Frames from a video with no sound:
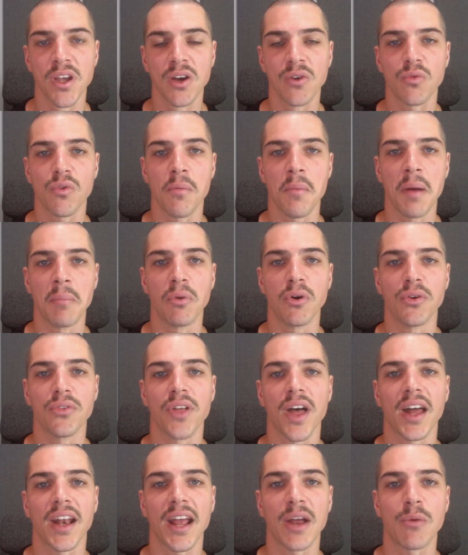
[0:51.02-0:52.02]
Remember
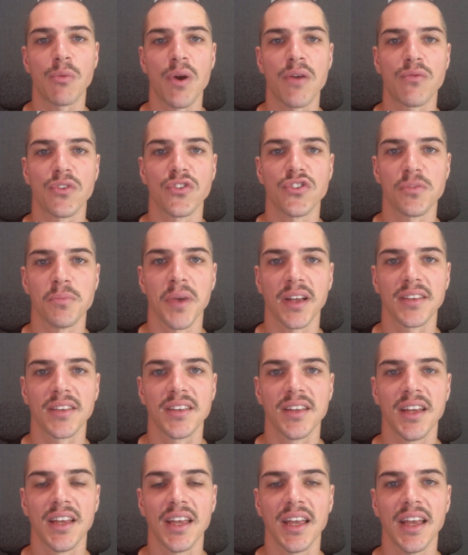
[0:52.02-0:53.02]
that a reference
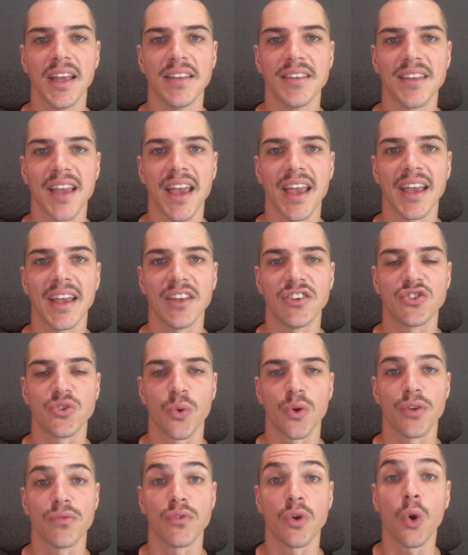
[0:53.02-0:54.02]
mix is a
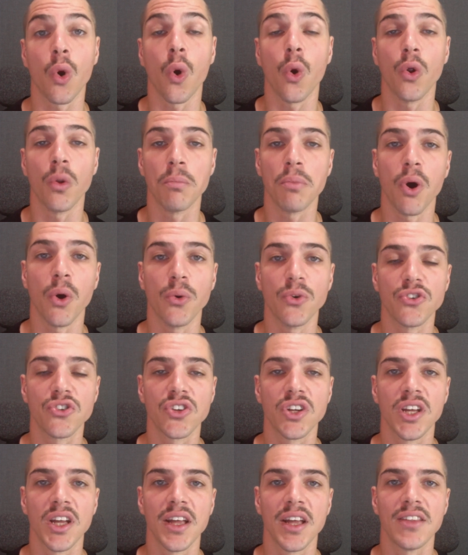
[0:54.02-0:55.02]
sort of
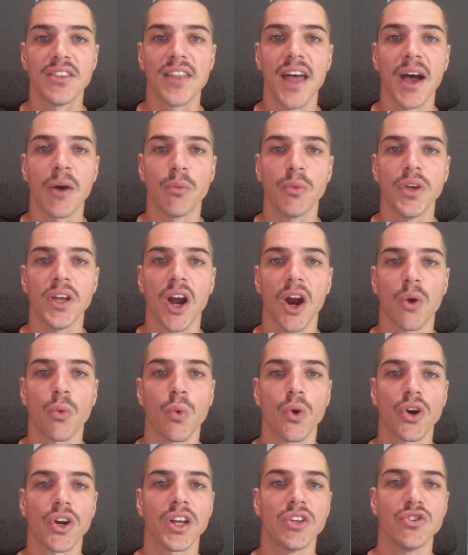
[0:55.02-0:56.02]
goalpost that we are
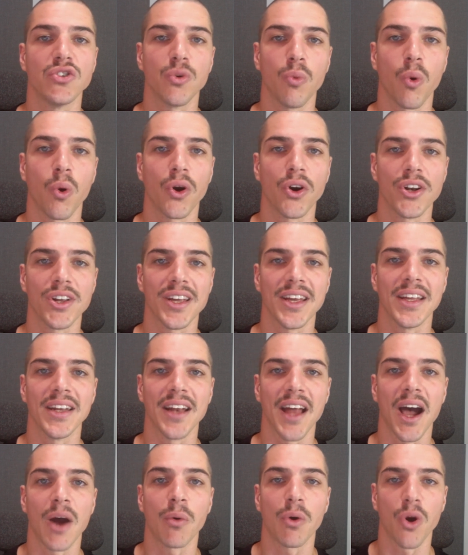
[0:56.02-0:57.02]
working toward
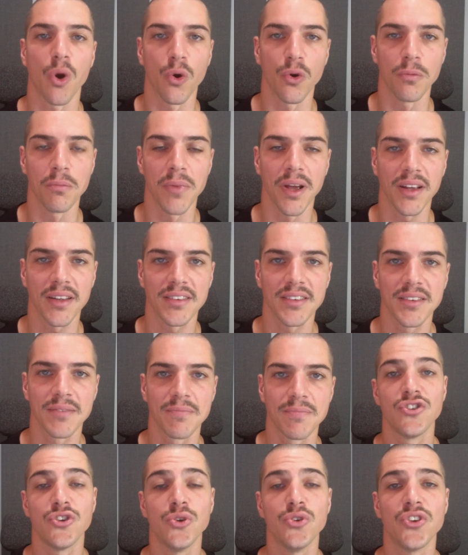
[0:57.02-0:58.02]
in our own mix.
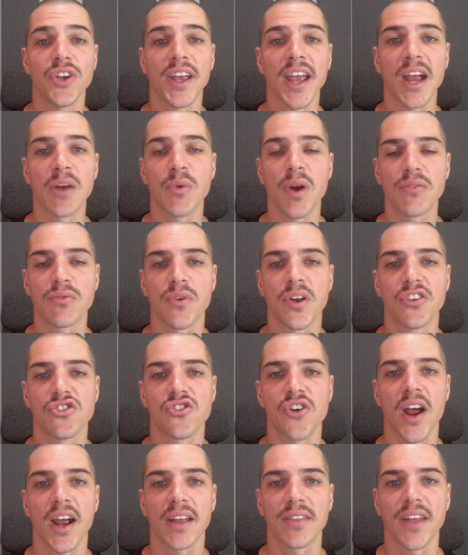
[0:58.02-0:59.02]
Choosing a reference
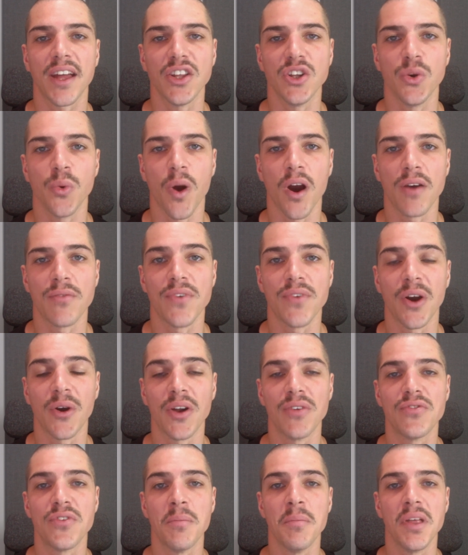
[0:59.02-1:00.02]
track that you are very
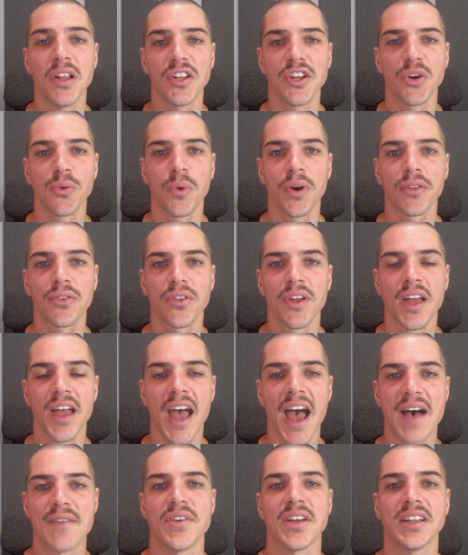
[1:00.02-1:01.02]
familiar with,
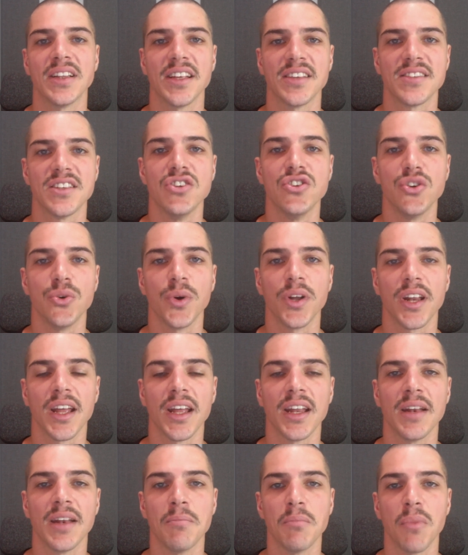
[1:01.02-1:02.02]
having listened to it
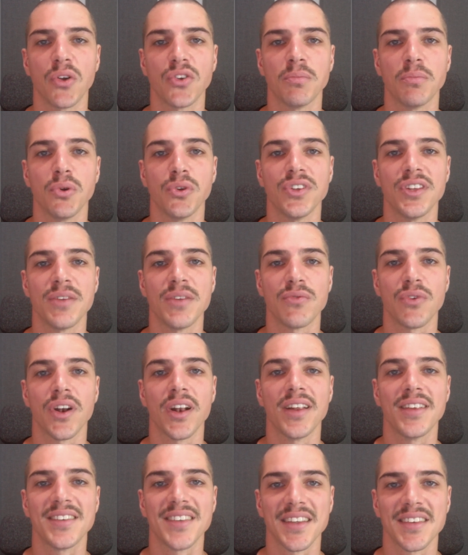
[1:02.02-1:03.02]
in multiple
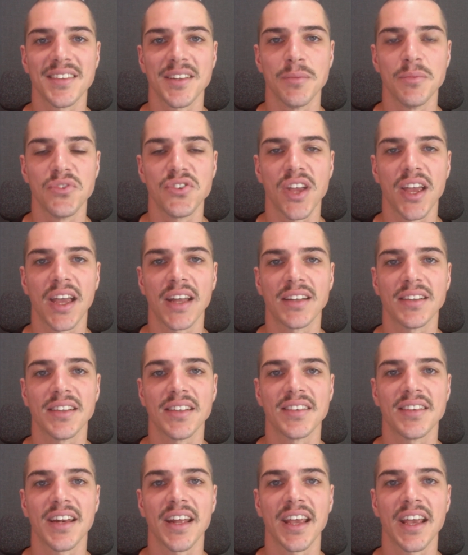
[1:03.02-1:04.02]
different systems and listening